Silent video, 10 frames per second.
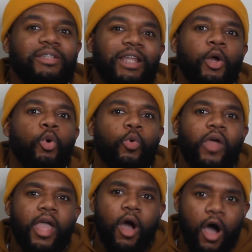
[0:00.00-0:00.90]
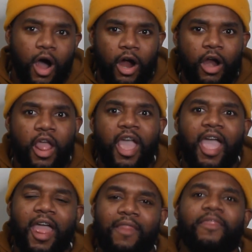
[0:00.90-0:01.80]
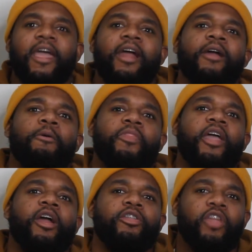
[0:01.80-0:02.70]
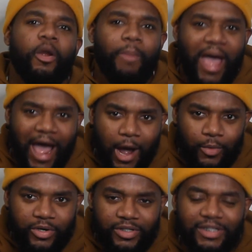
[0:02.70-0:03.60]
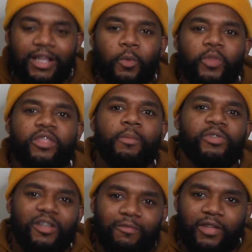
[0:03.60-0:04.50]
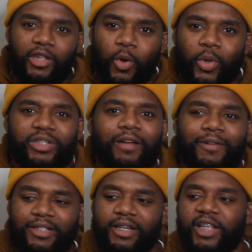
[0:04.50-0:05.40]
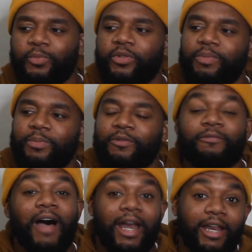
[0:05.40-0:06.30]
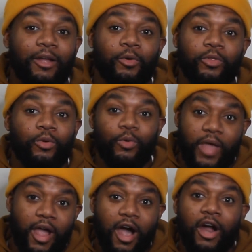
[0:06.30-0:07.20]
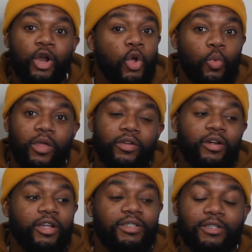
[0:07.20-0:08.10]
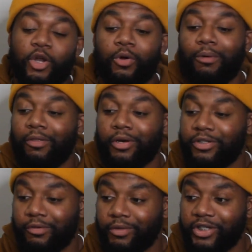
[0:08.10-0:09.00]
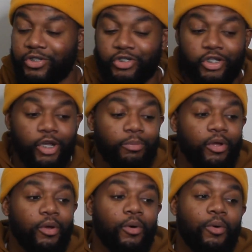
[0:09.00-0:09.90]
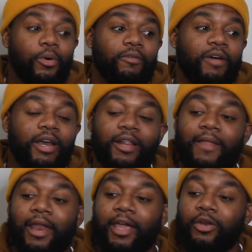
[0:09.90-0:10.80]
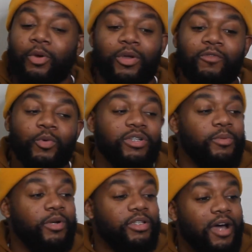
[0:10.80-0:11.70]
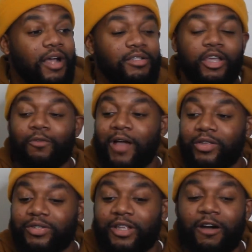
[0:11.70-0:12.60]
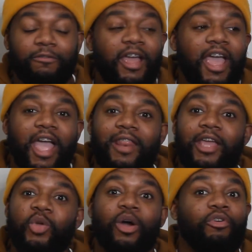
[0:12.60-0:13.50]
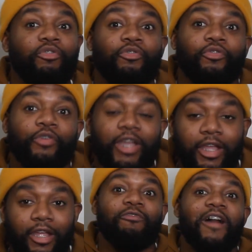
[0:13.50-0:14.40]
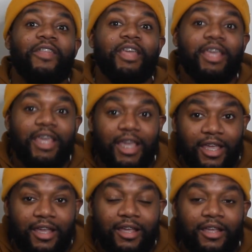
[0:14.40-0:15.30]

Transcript: like who they are and their powers within the music video, which that resonates with people finding who they are, whether it's, you know, whether it's in a relationship or finding that, like, you know, if you were somewhere toxic, you found yourself and that you are free, found the key